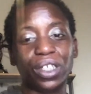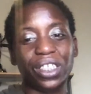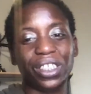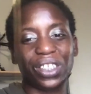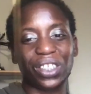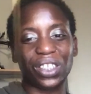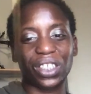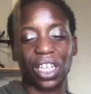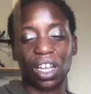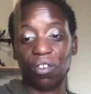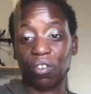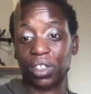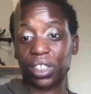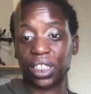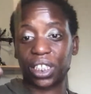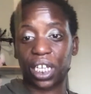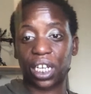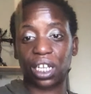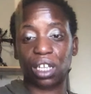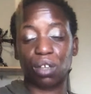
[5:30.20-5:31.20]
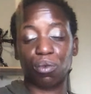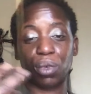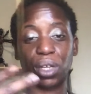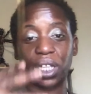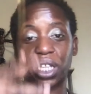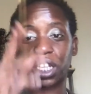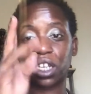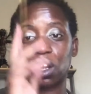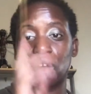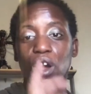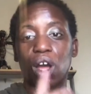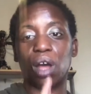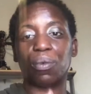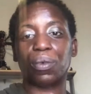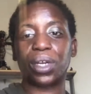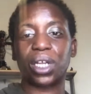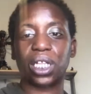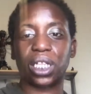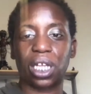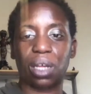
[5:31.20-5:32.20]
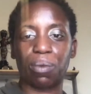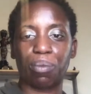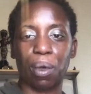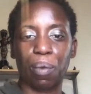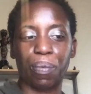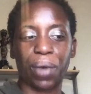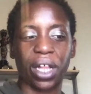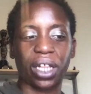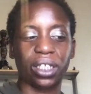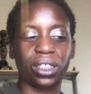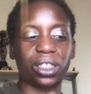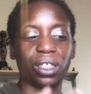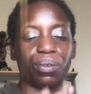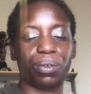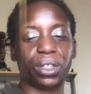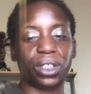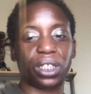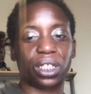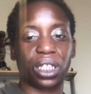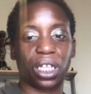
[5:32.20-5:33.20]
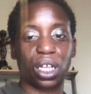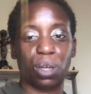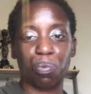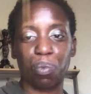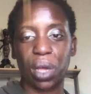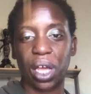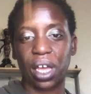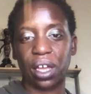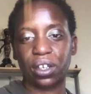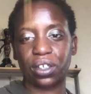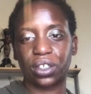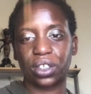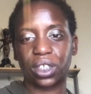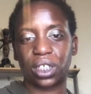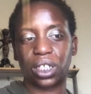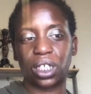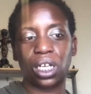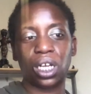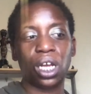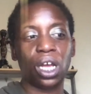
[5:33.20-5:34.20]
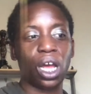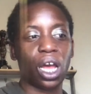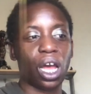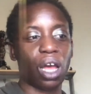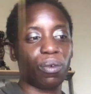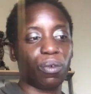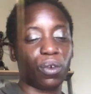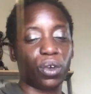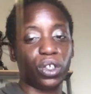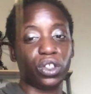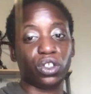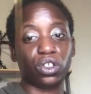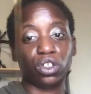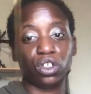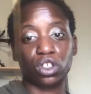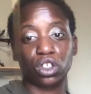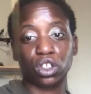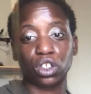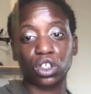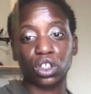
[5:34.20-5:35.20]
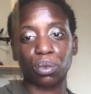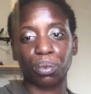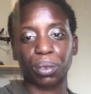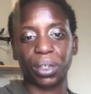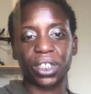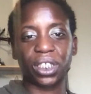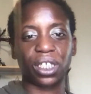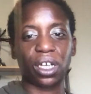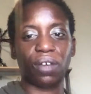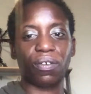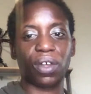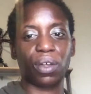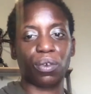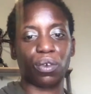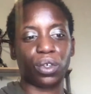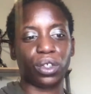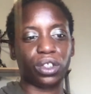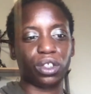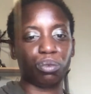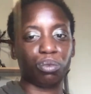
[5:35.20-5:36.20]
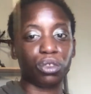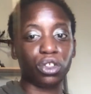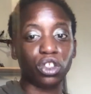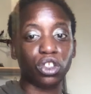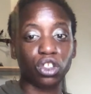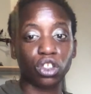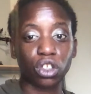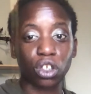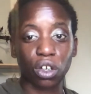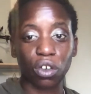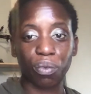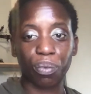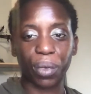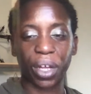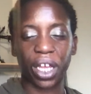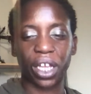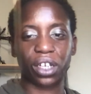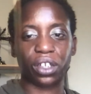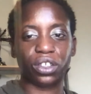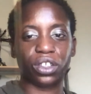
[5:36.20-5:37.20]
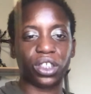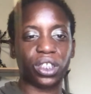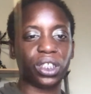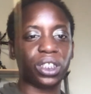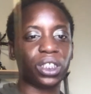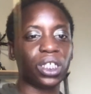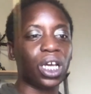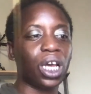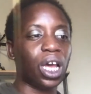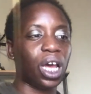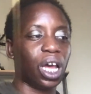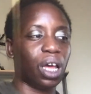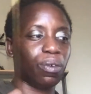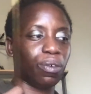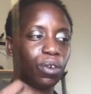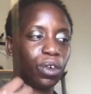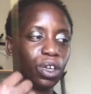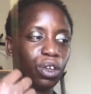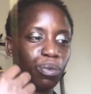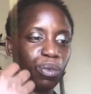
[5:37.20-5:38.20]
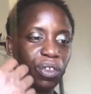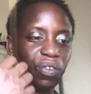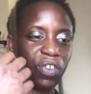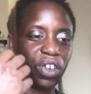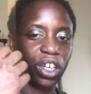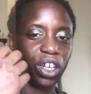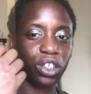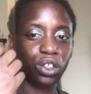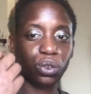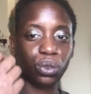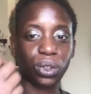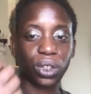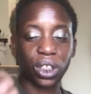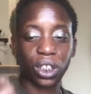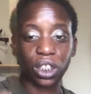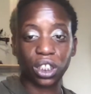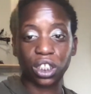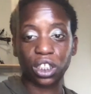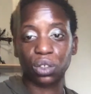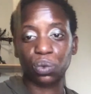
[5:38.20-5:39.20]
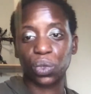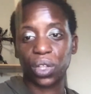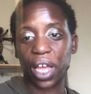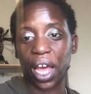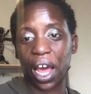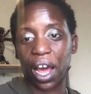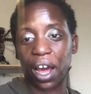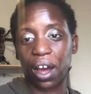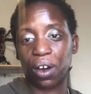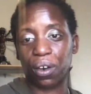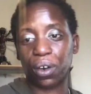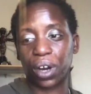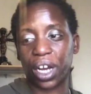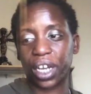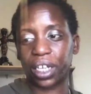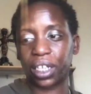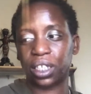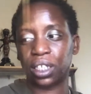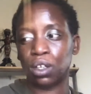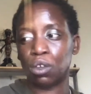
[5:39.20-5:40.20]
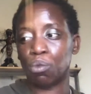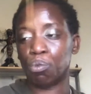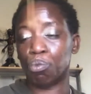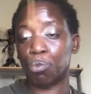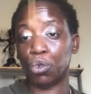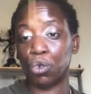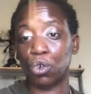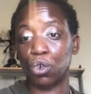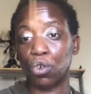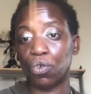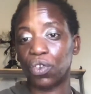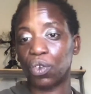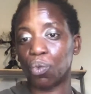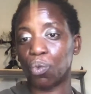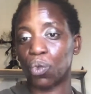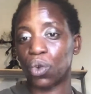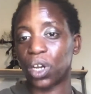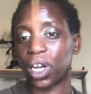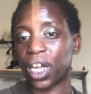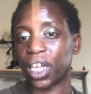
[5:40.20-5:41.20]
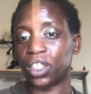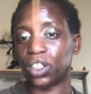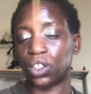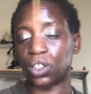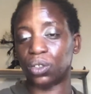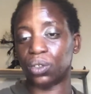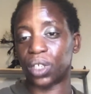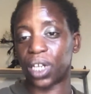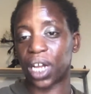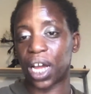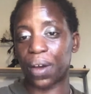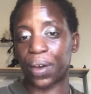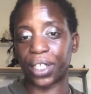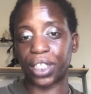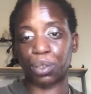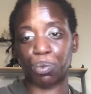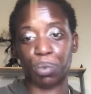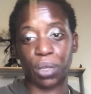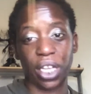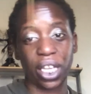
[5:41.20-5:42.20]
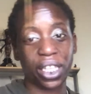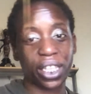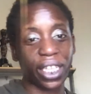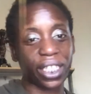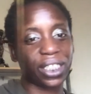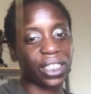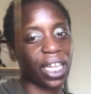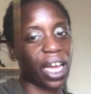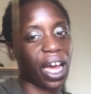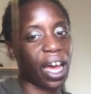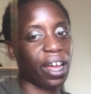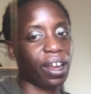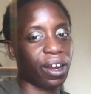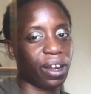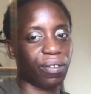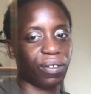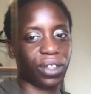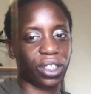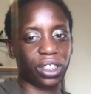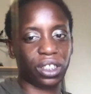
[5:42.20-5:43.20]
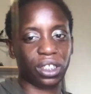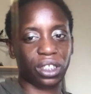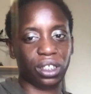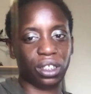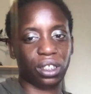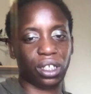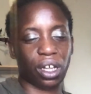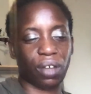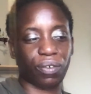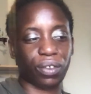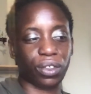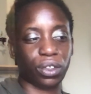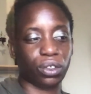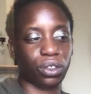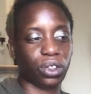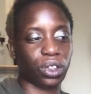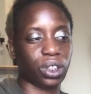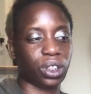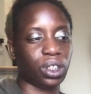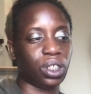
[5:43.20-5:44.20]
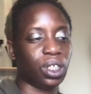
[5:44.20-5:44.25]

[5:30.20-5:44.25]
yourself and standing and being like, no, I'm going to claim my balance, I'm going to claim my energy, I'm going to nurture myself, I'm going to preserve my energies, I'm going to be very judicious with how I move and what I do and how I speak. That's the higher evolution, evolution,